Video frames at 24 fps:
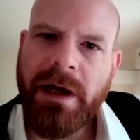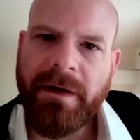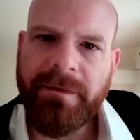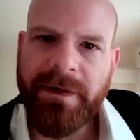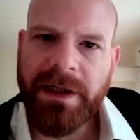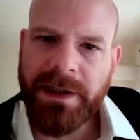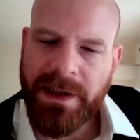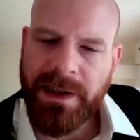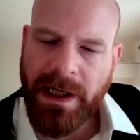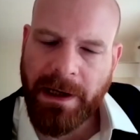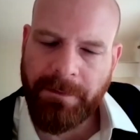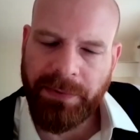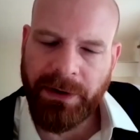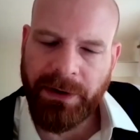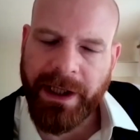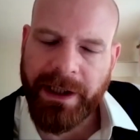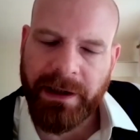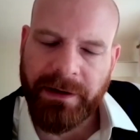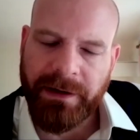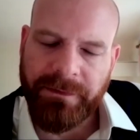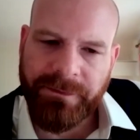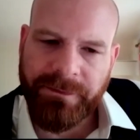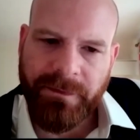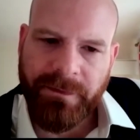have an example
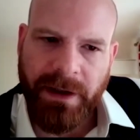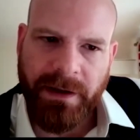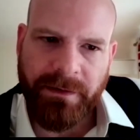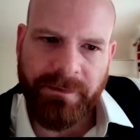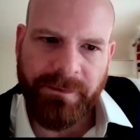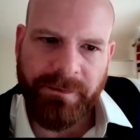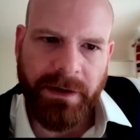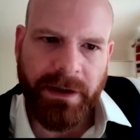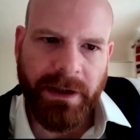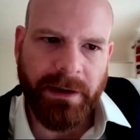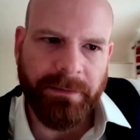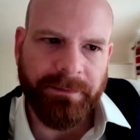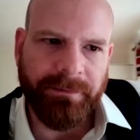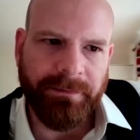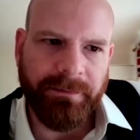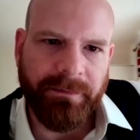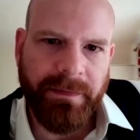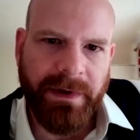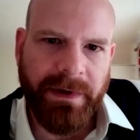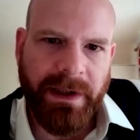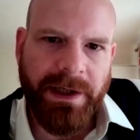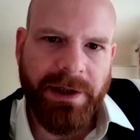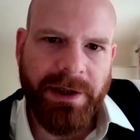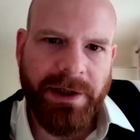then of
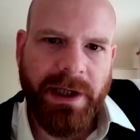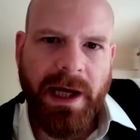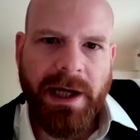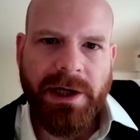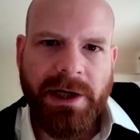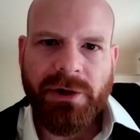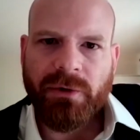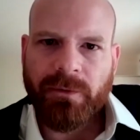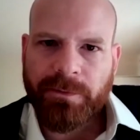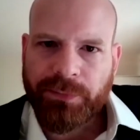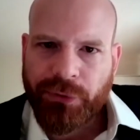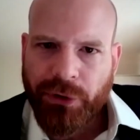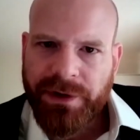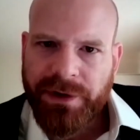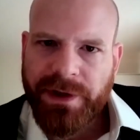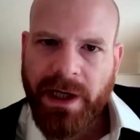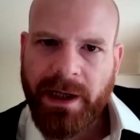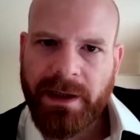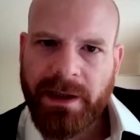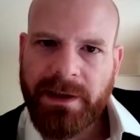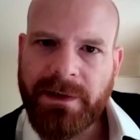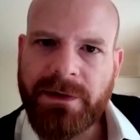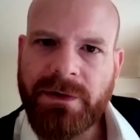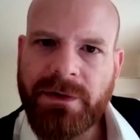an educational
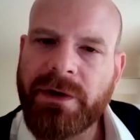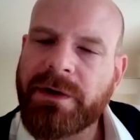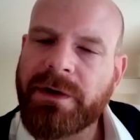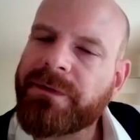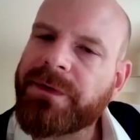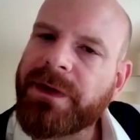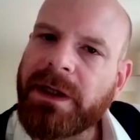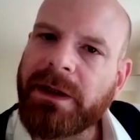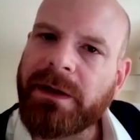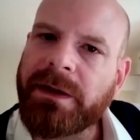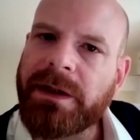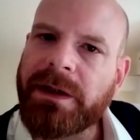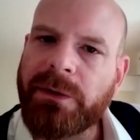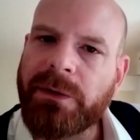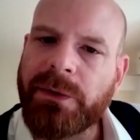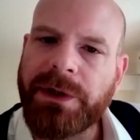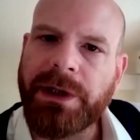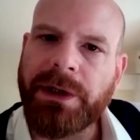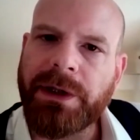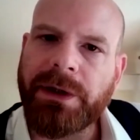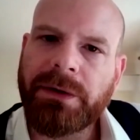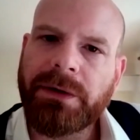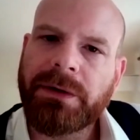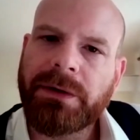project, the sort of thing that you would do?